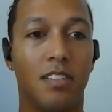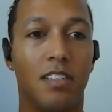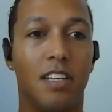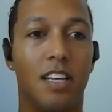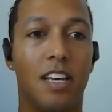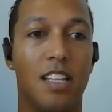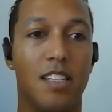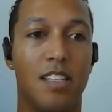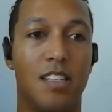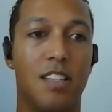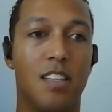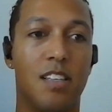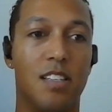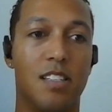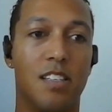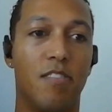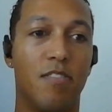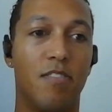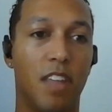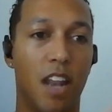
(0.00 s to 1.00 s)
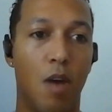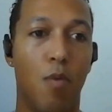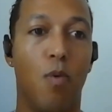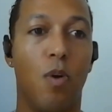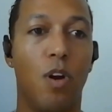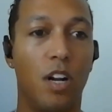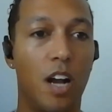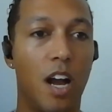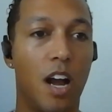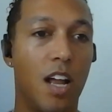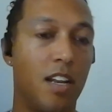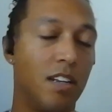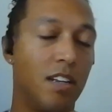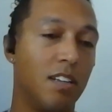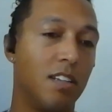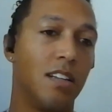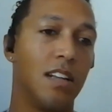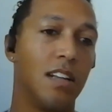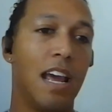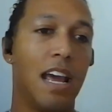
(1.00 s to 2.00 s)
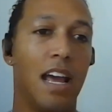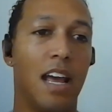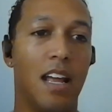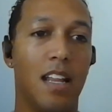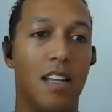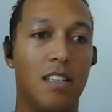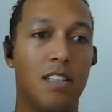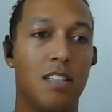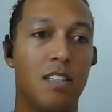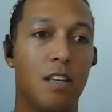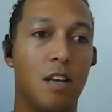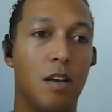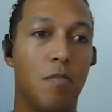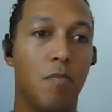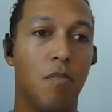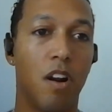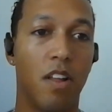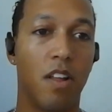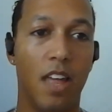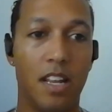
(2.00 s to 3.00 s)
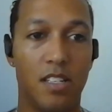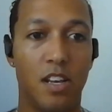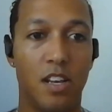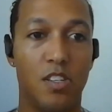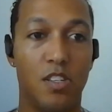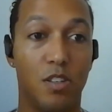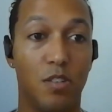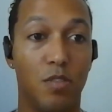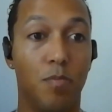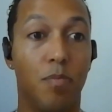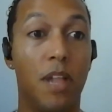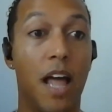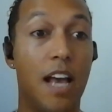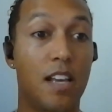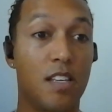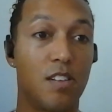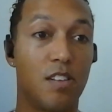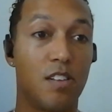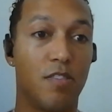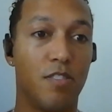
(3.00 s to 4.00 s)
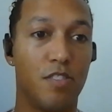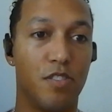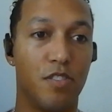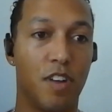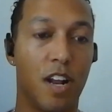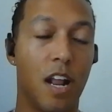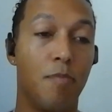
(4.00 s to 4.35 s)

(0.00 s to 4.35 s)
It's the stuff that I work on, and part of that is also Black surfers, right?